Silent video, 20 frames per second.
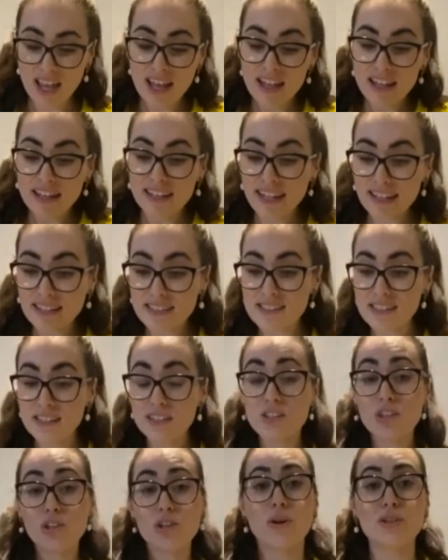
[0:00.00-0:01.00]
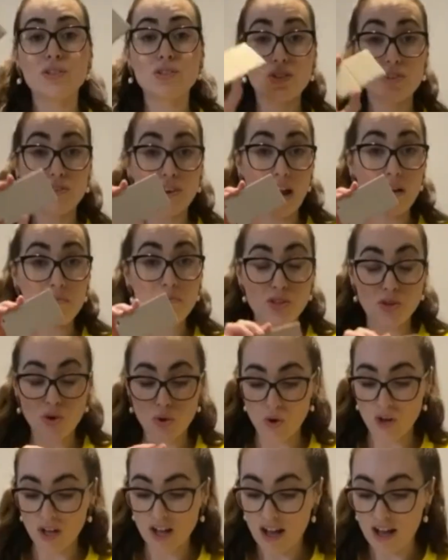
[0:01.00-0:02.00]
Next thing, you're going to grab
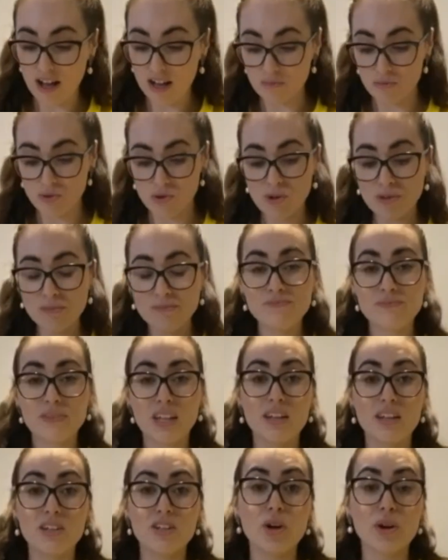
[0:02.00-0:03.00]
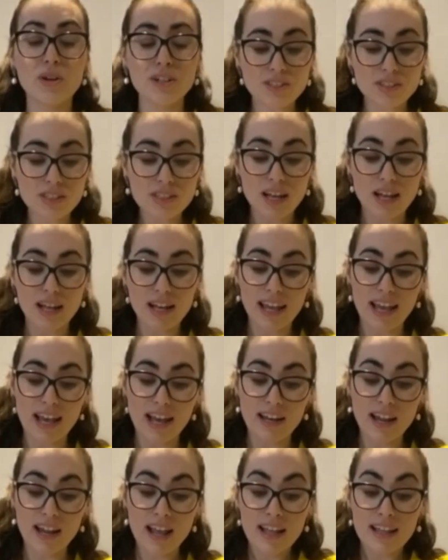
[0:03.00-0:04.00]
your cardboard and you're going to cut
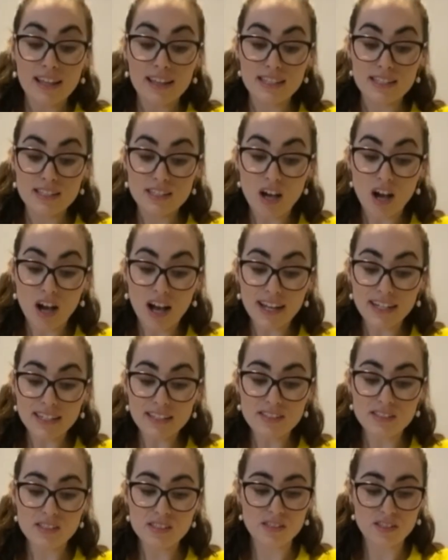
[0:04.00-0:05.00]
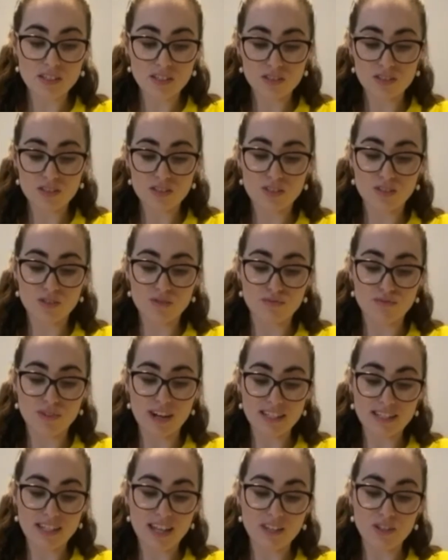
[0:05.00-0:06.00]
out the tiniest
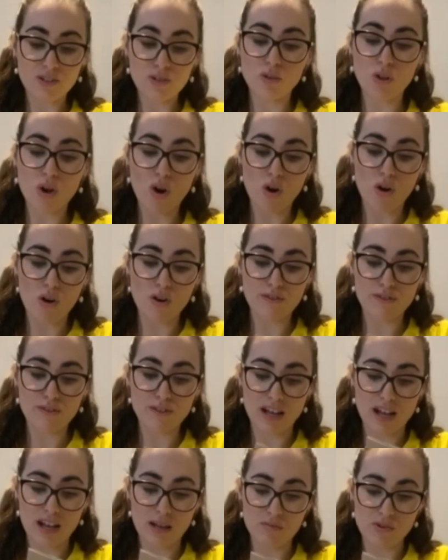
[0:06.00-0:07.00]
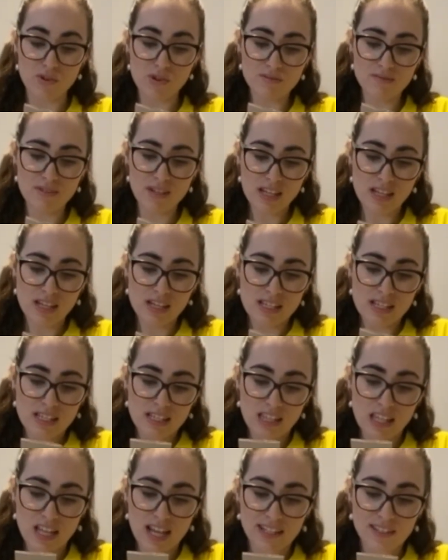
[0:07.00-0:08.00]
rectangle of cardboard
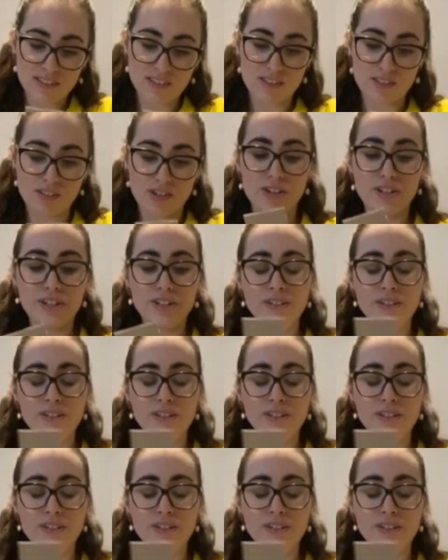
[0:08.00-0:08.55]
like so.